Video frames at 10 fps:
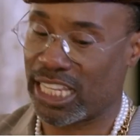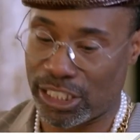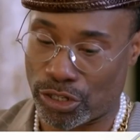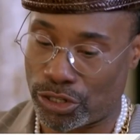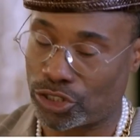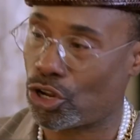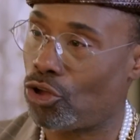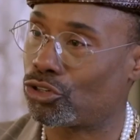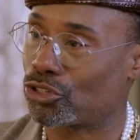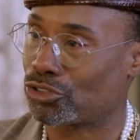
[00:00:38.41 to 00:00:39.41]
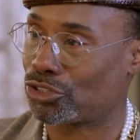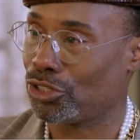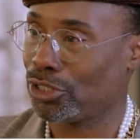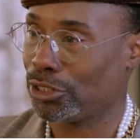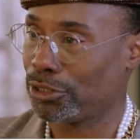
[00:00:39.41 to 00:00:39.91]
These are the shoulders
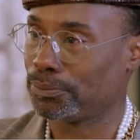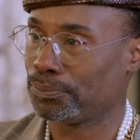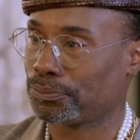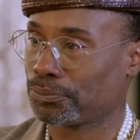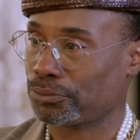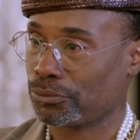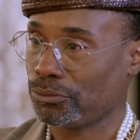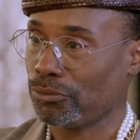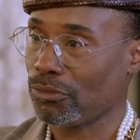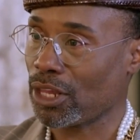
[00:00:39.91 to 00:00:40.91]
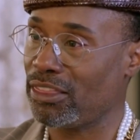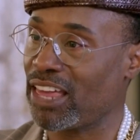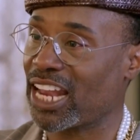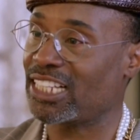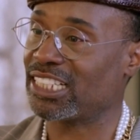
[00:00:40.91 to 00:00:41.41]

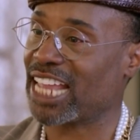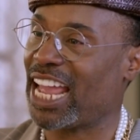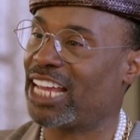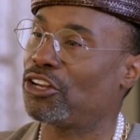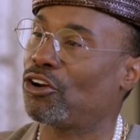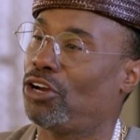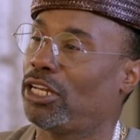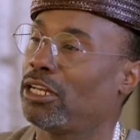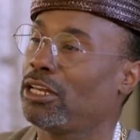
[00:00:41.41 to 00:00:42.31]
that I stand on.